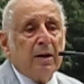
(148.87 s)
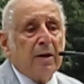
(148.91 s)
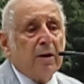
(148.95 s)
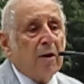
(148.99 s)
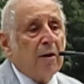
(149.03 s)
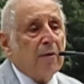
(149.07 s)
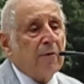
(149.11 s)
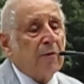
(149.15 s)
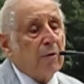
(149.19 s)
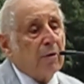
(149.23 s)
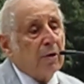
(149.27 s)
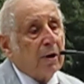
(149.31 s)

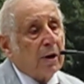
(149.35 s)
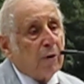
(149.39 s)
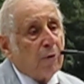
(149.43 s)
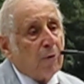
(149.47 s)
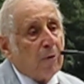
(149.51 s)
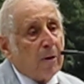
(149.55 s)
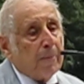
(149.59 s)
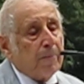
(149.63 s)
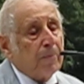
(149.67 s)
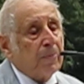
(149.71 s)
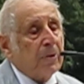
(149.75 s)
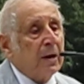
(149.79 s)
over a
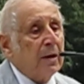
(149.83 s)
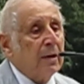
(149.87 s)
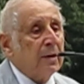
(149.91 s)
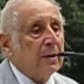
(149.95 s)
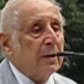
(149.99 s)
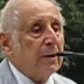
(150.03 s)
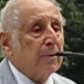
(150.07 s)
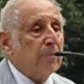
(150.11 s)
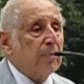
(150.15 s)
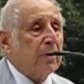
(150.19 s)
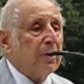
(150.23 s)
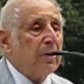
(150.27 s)
crypt
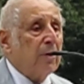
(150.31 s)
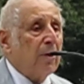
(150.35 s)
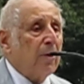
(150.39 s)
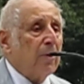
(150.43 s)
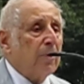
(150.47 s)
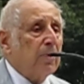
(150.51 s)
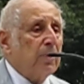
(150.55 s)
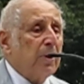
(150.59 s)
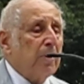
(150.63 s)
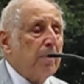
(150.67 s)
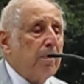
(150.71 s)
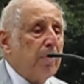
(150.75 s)
that would
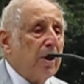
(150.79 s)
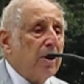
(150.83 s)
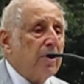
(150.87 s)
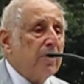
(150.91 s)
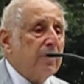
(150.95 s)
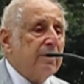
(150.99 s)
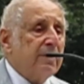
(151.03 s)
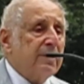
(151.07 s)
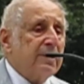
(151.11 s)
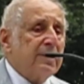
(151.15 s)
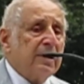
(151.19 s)
hold the bones